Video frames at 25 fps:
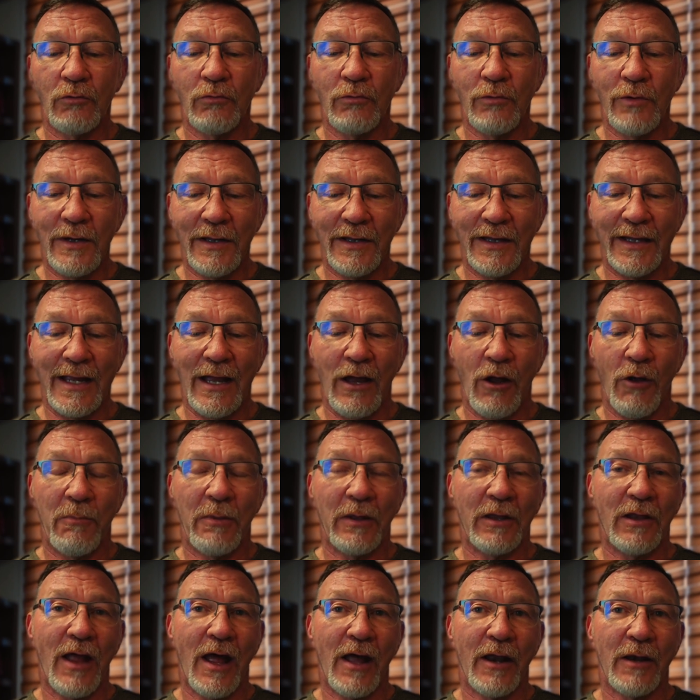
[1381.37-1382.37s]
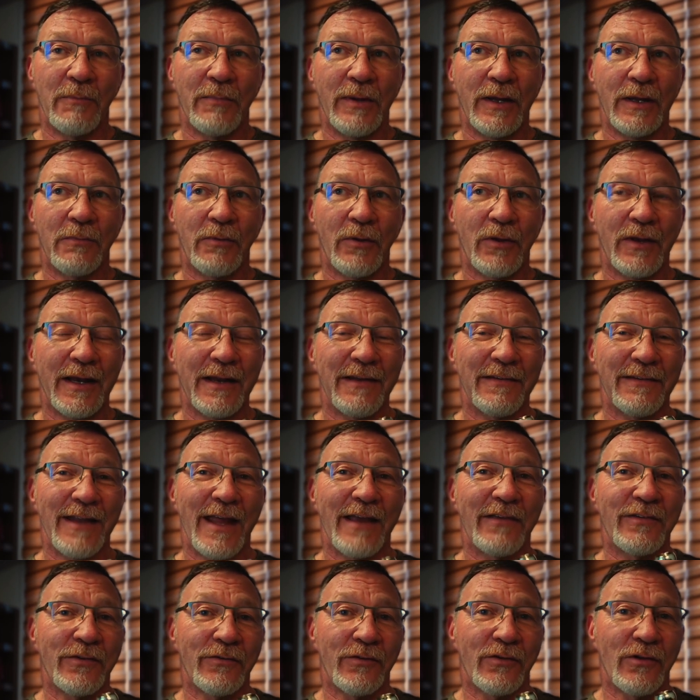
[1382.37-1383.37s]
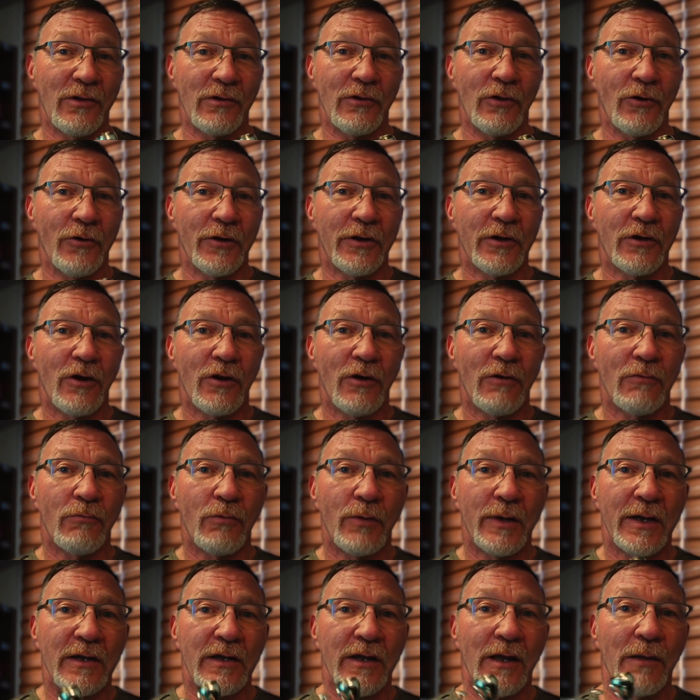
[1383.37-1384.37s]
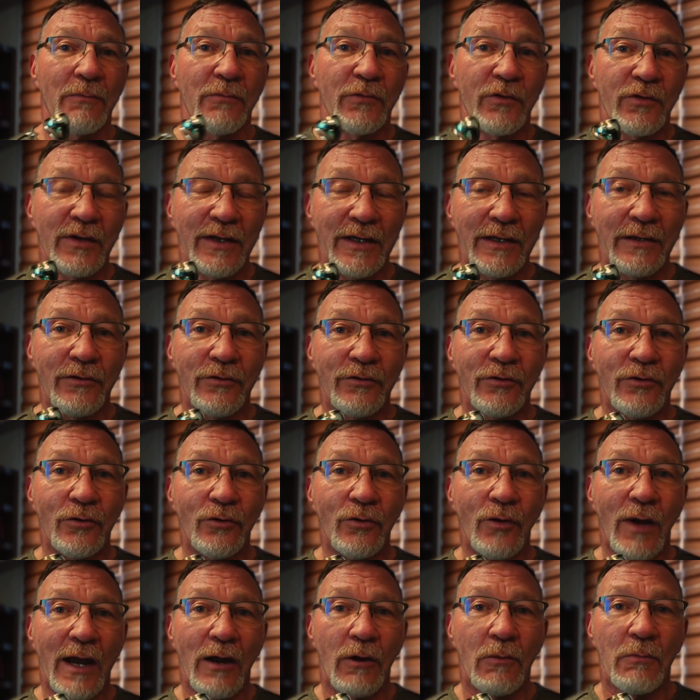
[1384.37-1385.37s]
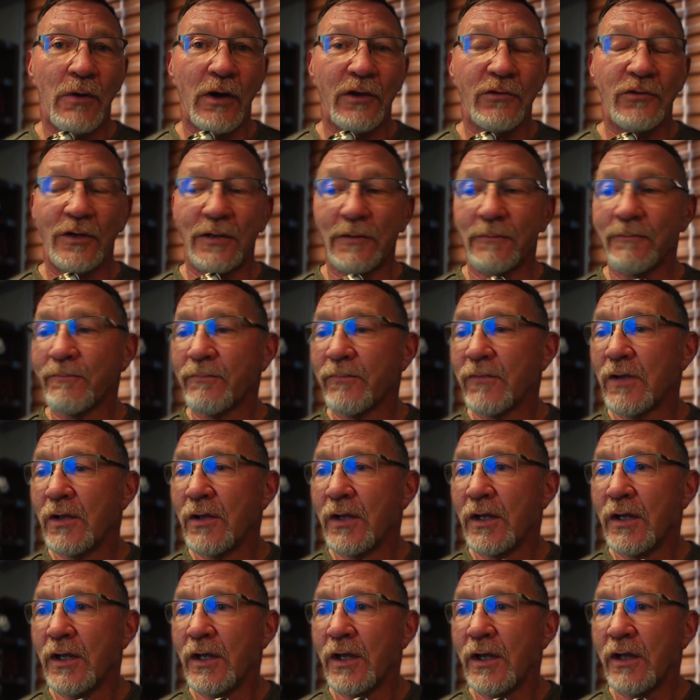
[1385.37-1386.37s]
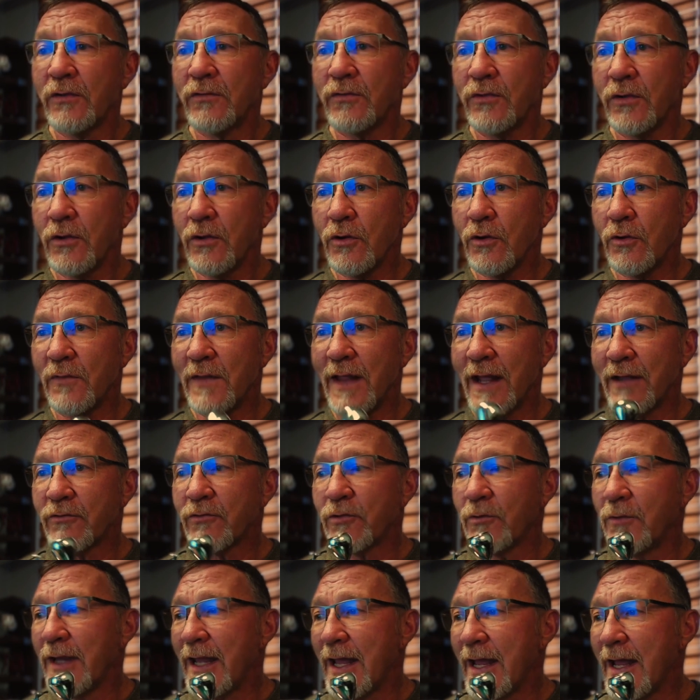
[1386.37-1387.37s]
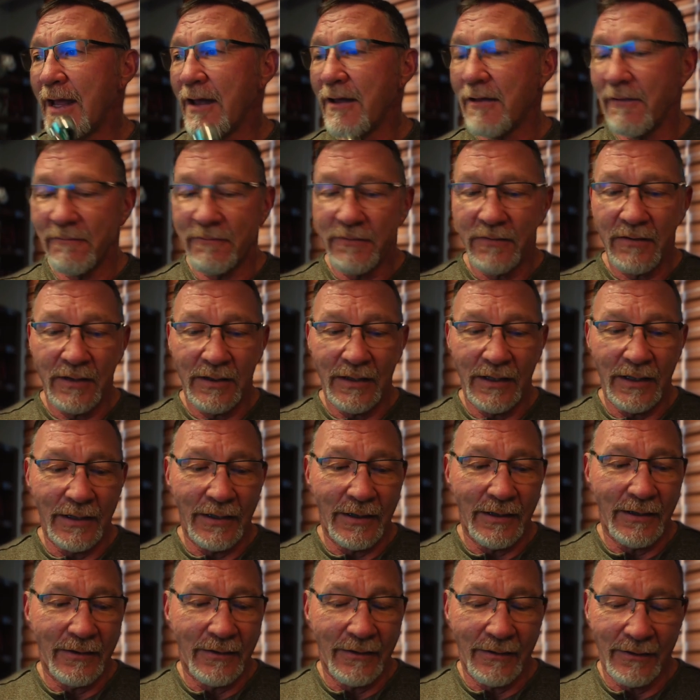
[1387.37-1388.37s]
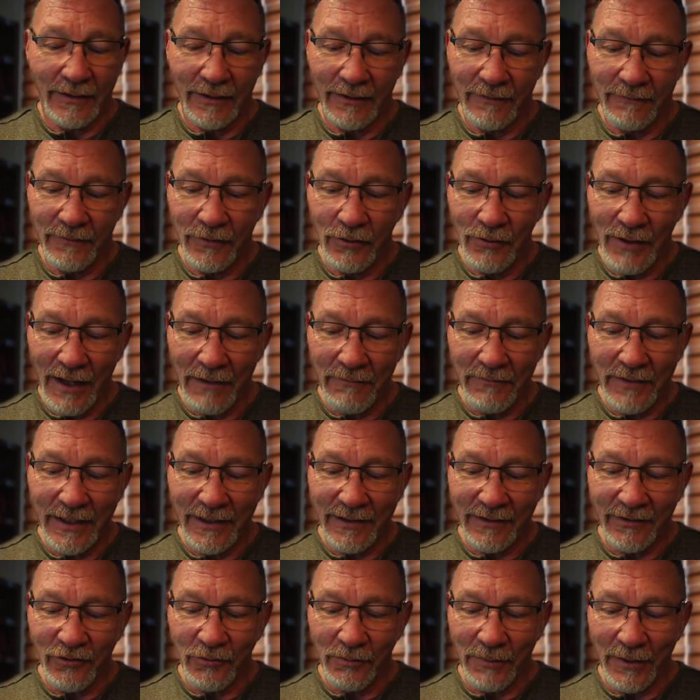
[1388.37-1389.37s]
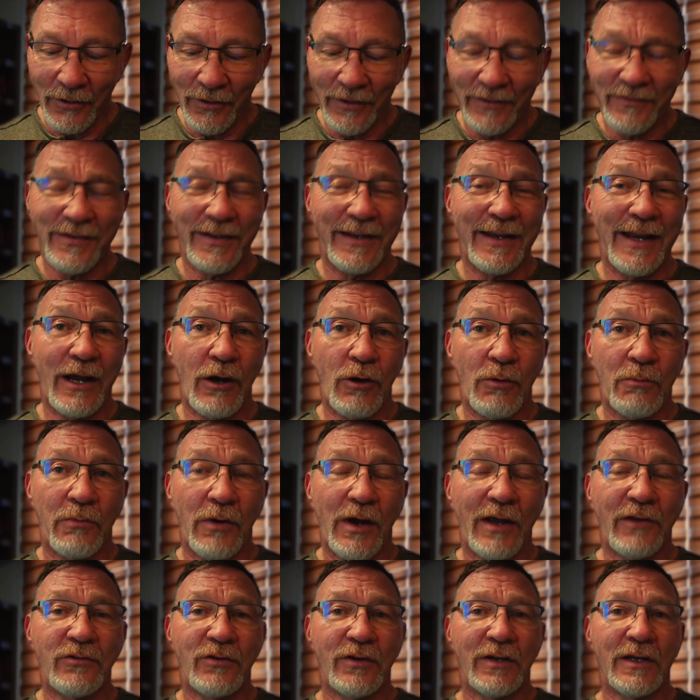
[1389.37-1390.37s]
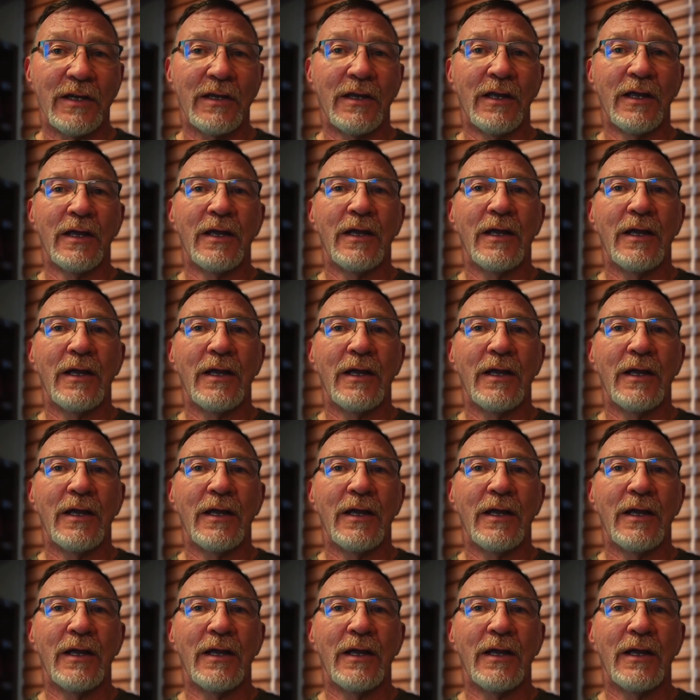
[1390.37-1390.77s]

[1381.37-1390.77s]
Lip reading: really help a lot of people, and it lessens the learning curve when it comes into airbrushing. So that's what we have. If you have any experience in airbrushing,